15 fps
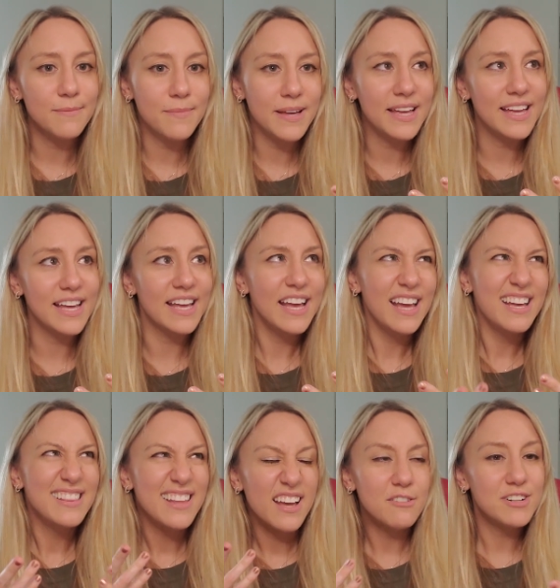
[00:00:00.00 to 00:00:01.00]
but
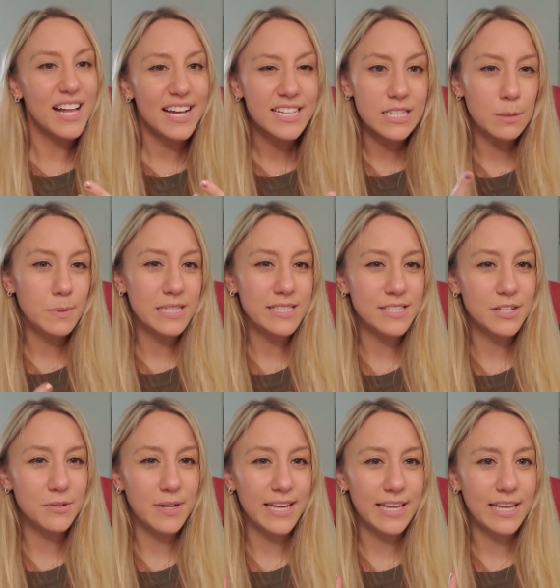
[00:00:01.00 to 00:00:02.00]
like when INTPs
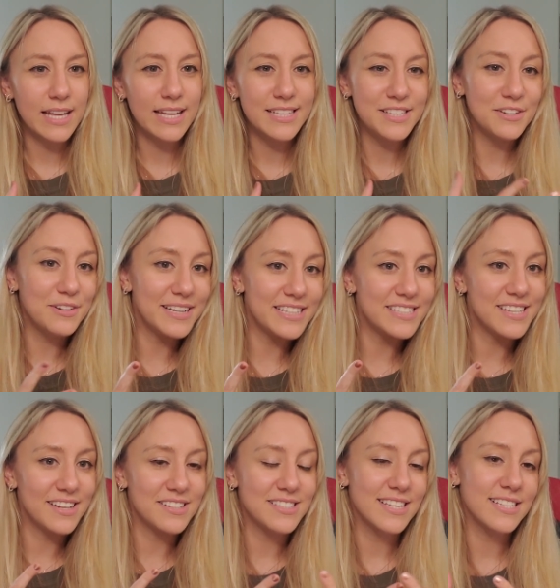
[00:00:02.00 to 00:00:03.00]
do do
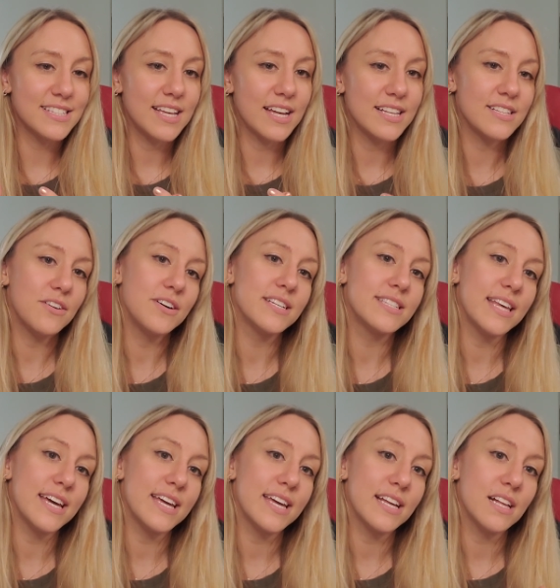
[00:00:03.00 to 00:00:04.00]
insults, it's, it's always
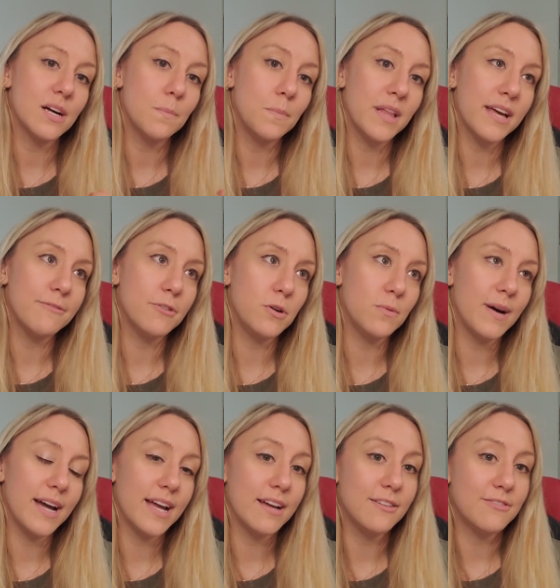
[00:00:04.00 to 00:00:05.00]
like in a playful
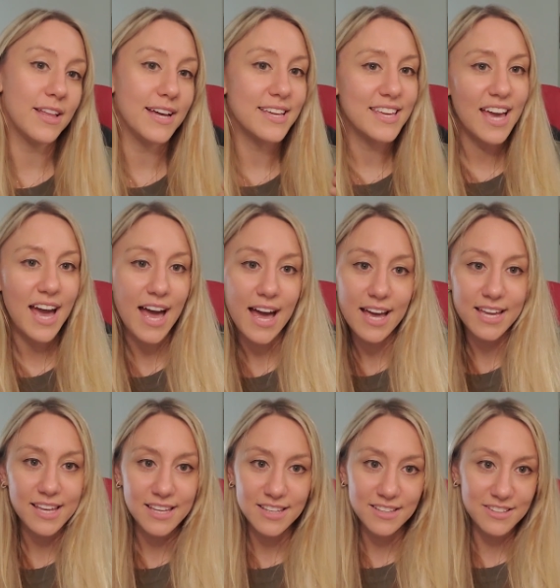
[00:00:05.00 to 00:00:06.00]
way of like,
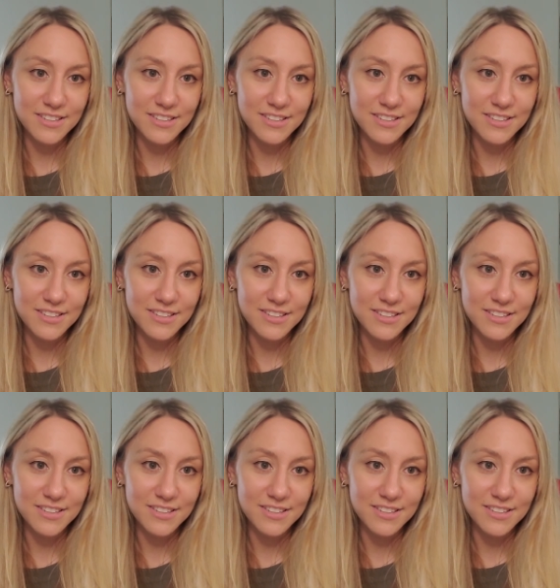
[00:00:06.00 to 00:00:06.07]
yeah,